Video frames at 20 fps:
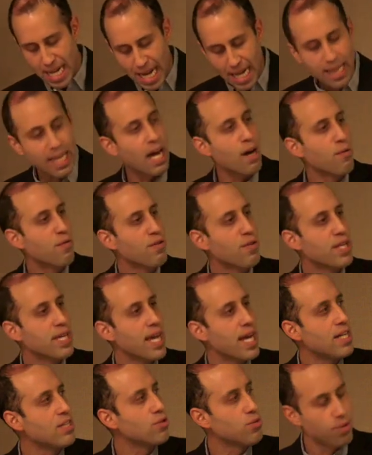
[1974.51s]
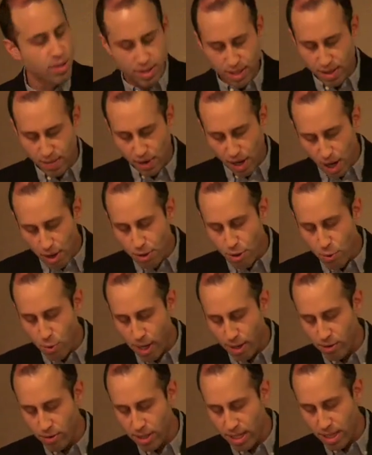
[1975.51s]
allowed for the entrance of other
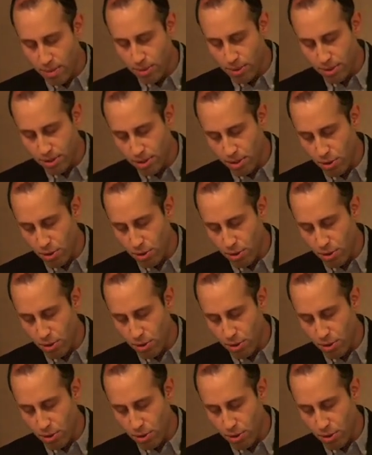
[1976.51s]
record labels